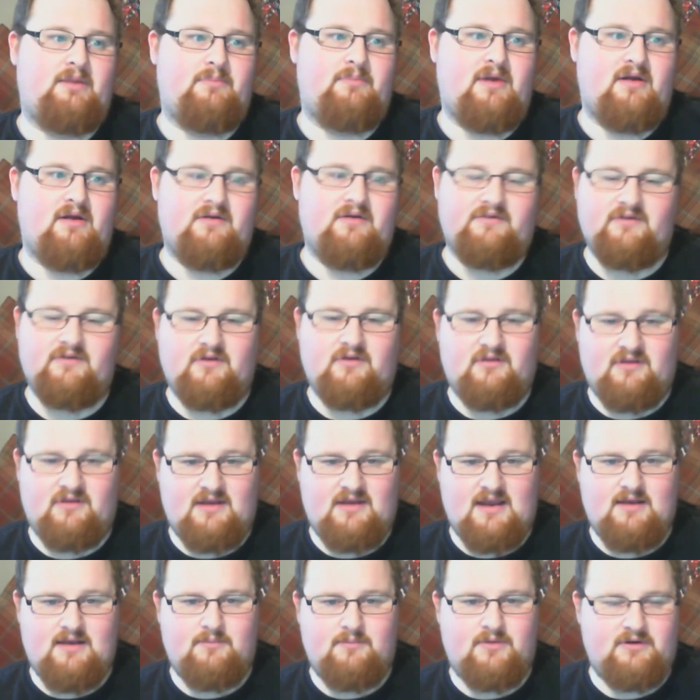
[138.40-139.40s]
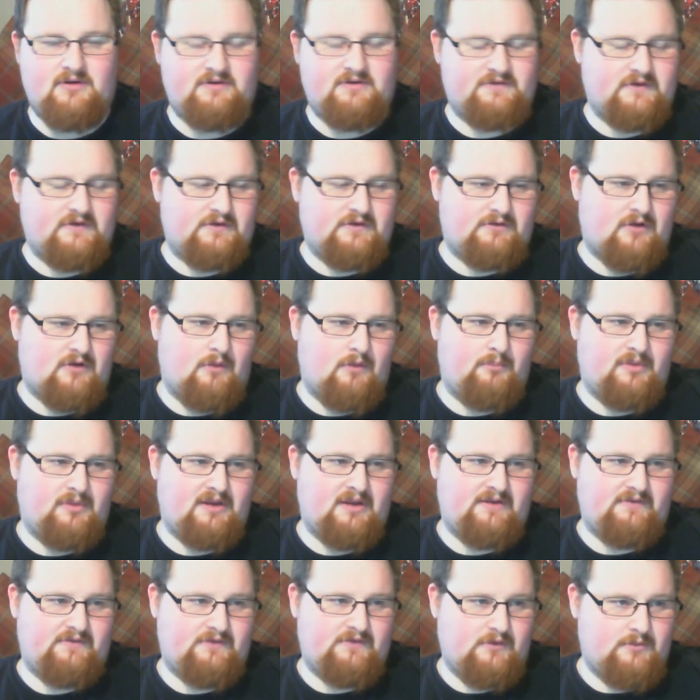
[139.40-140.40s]
Bearers. I don't think anybody's going to
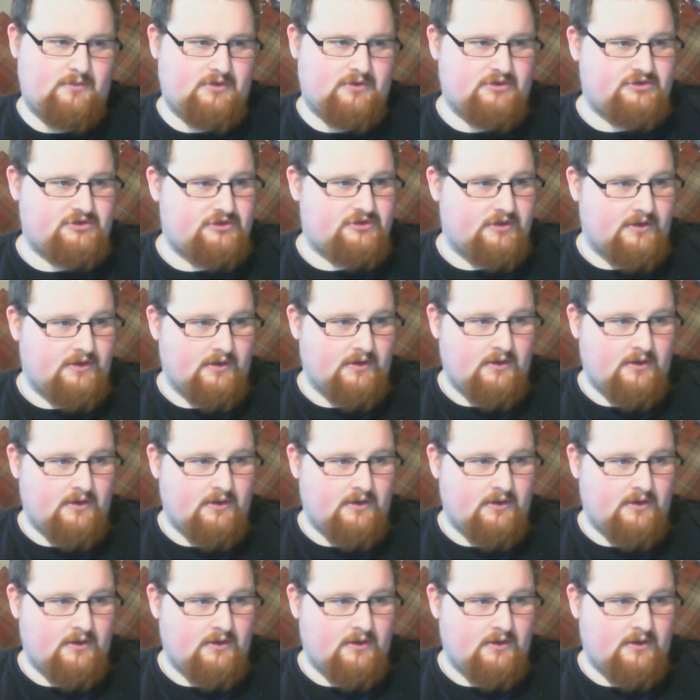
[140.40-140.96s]
complain too much.